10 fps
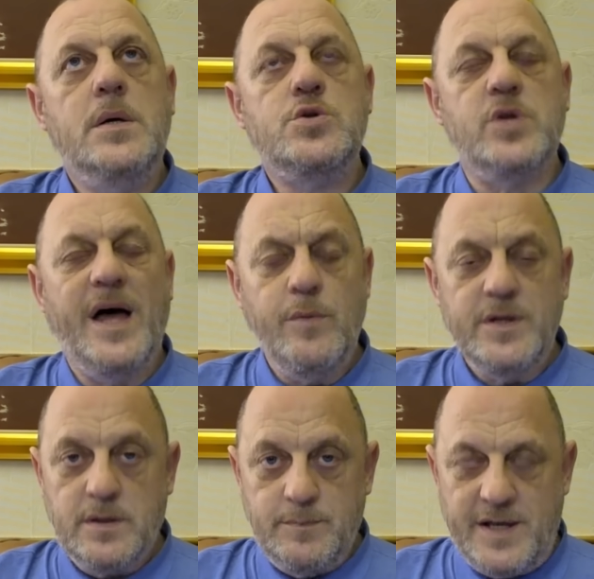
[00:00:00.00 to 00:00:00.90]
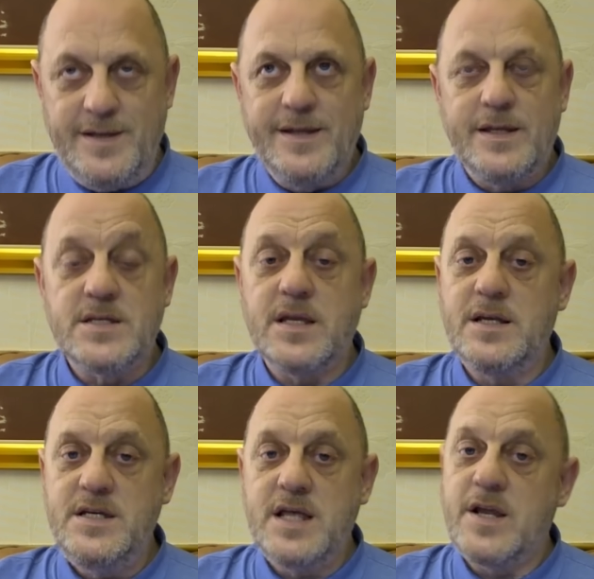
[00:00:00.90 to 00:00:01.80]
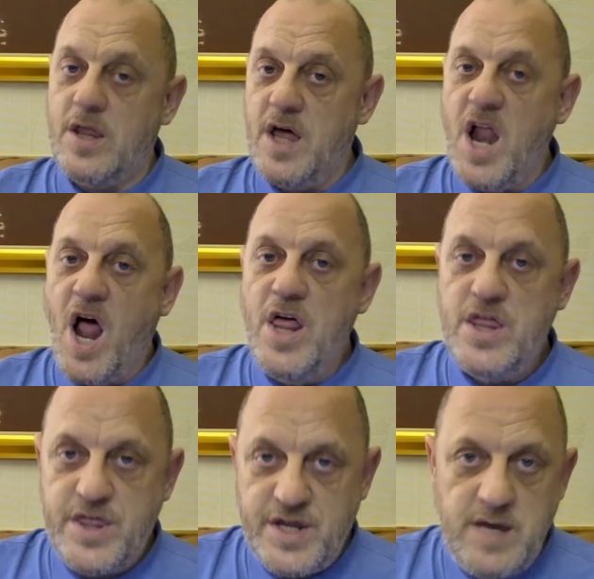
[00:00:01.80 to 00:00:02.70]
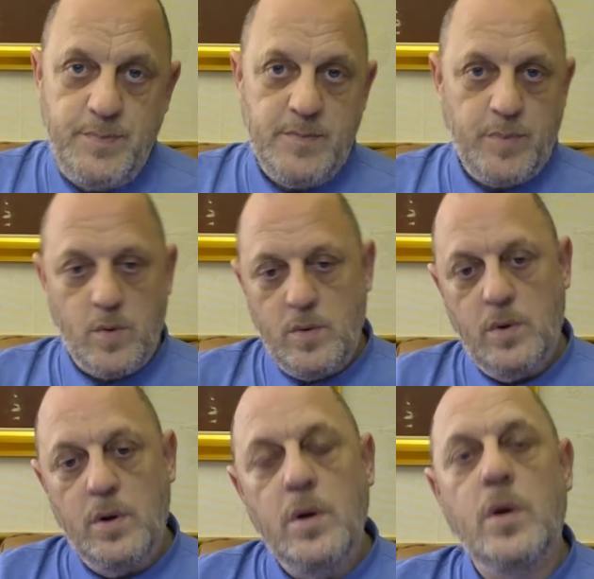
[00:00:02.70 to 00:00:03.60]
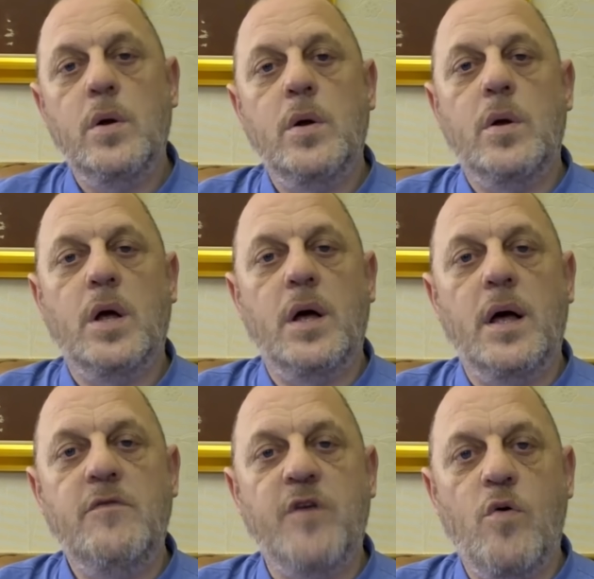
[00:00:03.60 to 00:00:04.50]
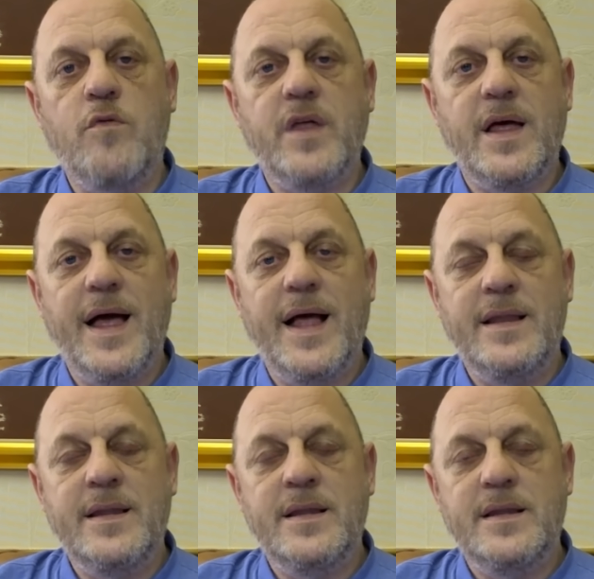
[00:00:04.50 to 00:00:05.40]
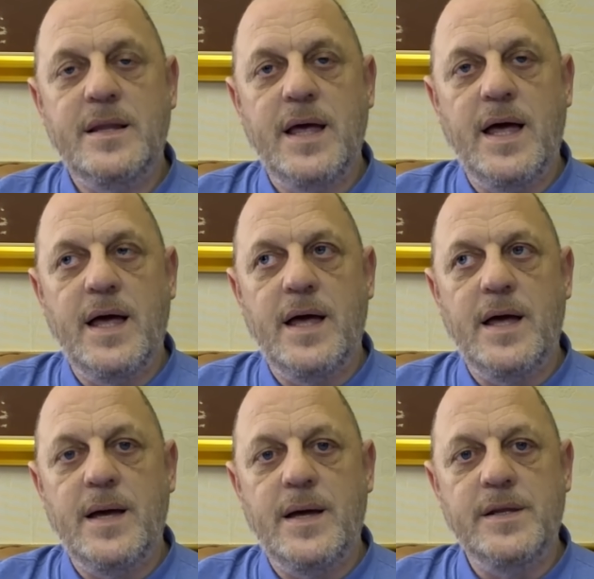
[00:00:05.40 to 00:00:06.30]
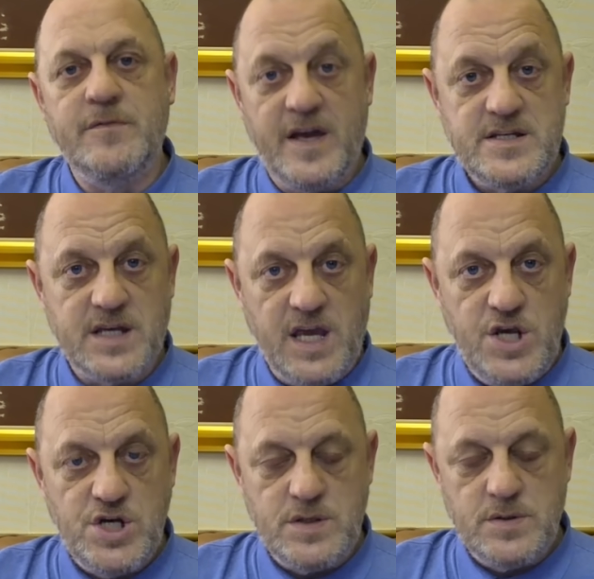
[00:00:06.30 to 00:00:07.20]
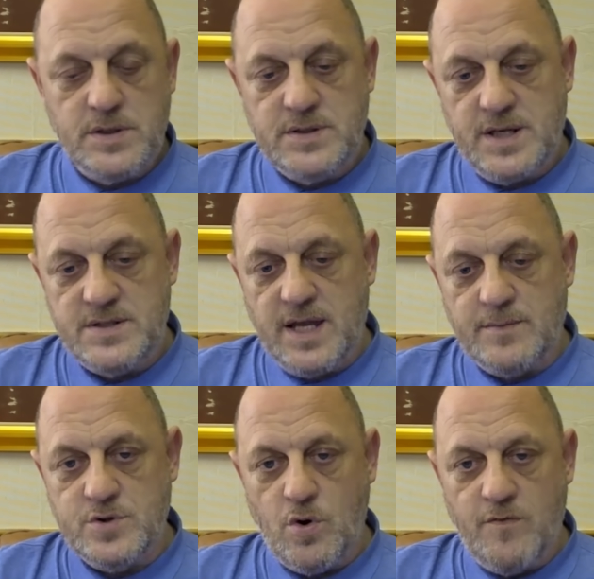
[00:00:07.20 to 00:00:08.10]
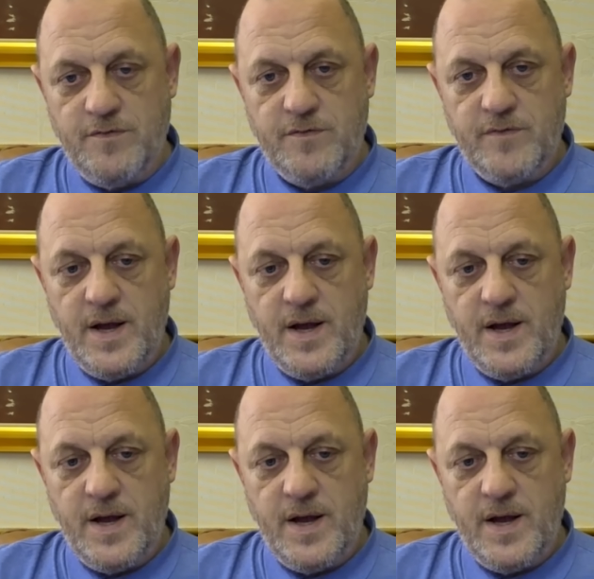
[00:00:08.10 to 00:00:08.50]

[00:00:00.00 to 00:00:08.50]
So that would mean there's at least another 3 people involved in the investigation in terms of